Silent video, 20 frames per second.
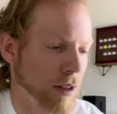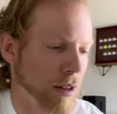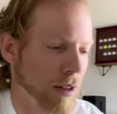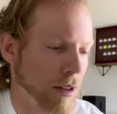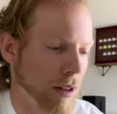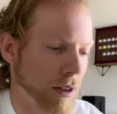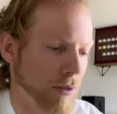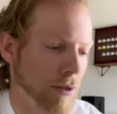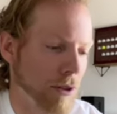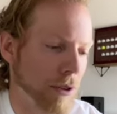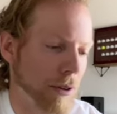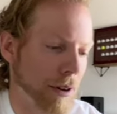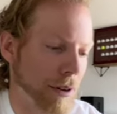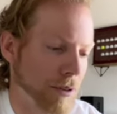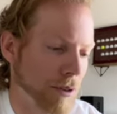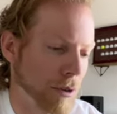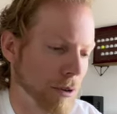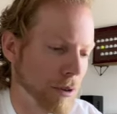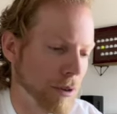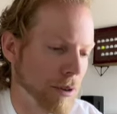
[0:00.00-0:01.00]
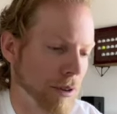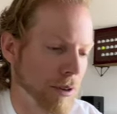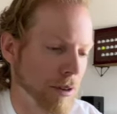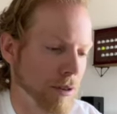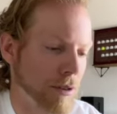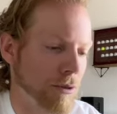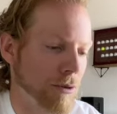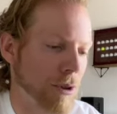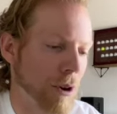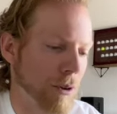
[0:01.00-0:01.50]
If you're ignored,
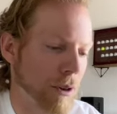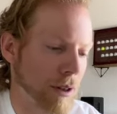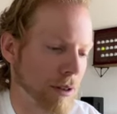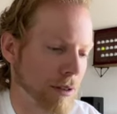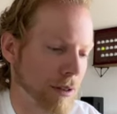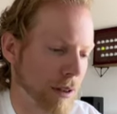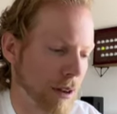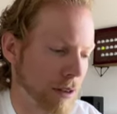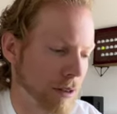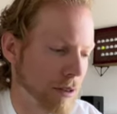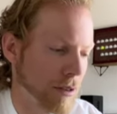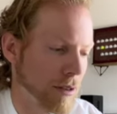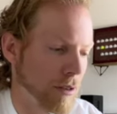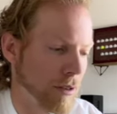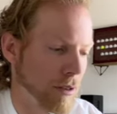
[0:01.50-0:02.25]
you don't exist.